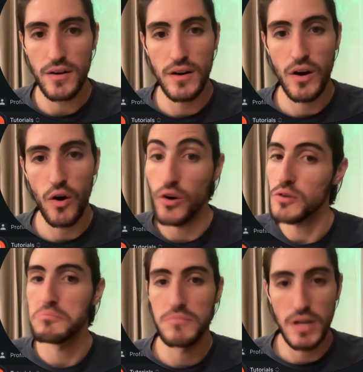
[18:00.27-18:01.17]
Or
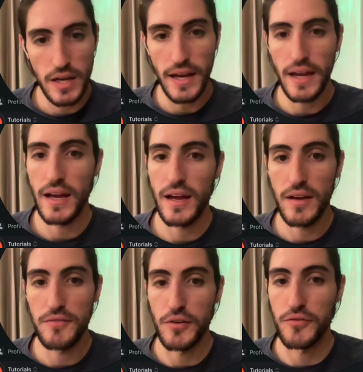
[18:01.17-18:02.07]

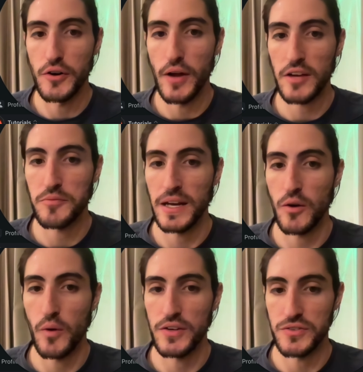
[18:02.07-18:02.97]
feel free to ask me any
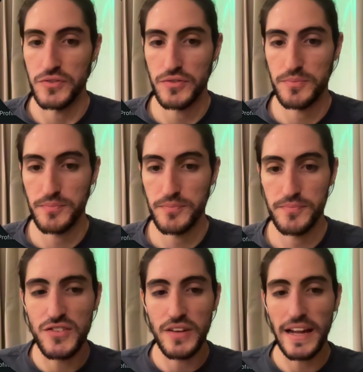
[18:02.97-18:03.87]
questions.
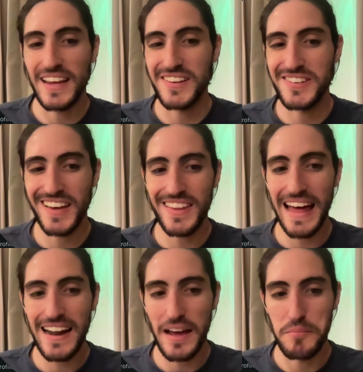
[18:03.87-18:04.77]
And can say
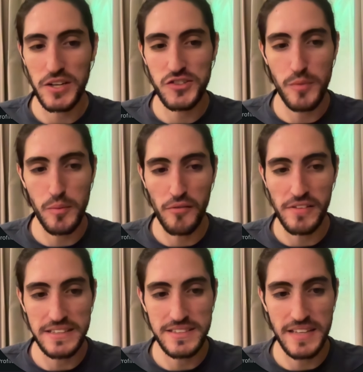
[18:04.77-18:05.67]
that a maximum of, let's
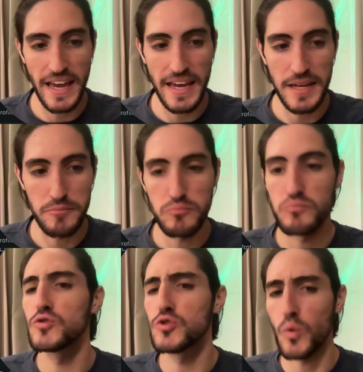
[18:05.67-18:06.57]
say,
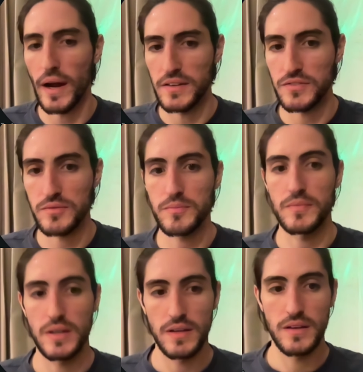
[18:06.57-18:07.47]
twice.
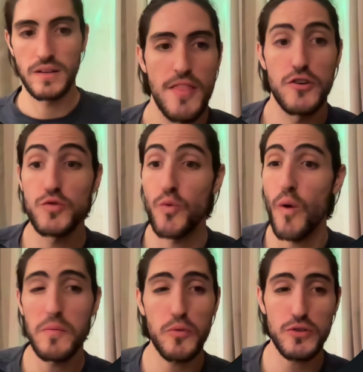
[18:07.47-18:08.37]
There's one
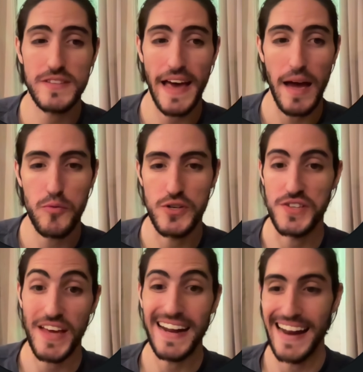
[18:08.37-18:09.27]
more tab, which is
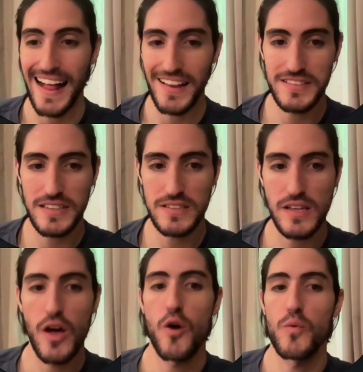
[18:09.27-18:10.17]
analysis,
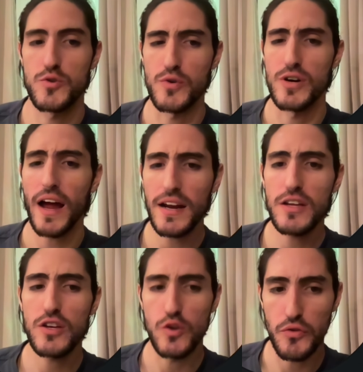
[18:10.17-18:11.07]
which we're not gonna
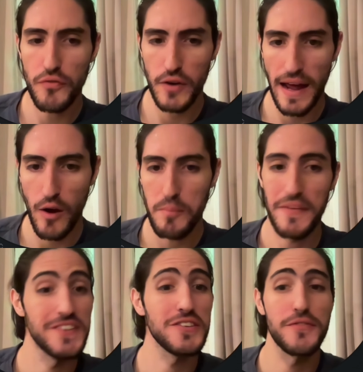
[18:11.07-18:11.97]
use for now, but this
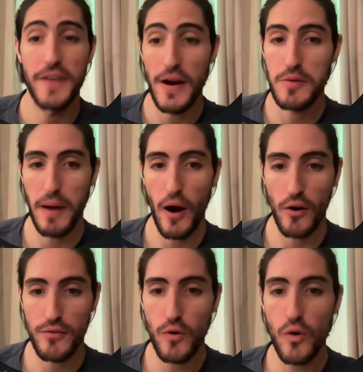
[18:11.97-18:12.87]
is very
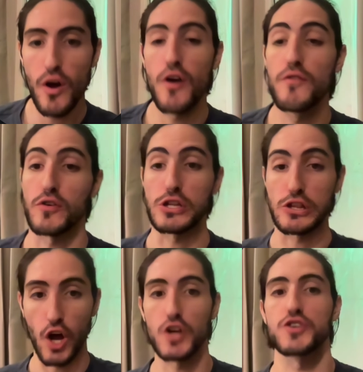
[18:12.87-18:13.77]
powerful for
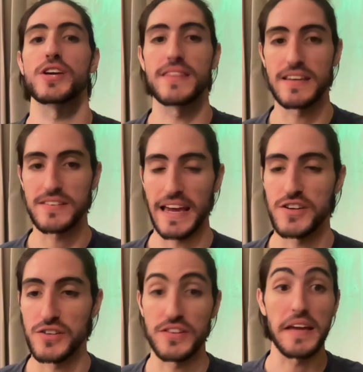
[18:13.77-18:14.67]
launching these
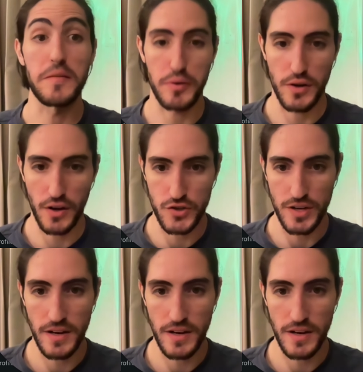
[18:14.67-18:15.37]
agents in production.